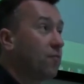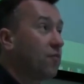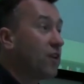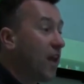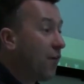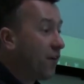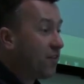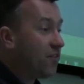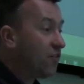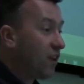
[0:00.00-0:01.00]
So now I
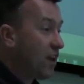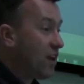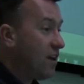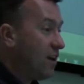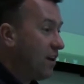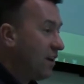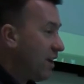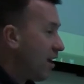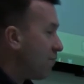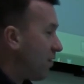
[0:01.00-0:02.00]
can see,
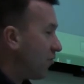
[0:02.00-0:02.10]
yeah,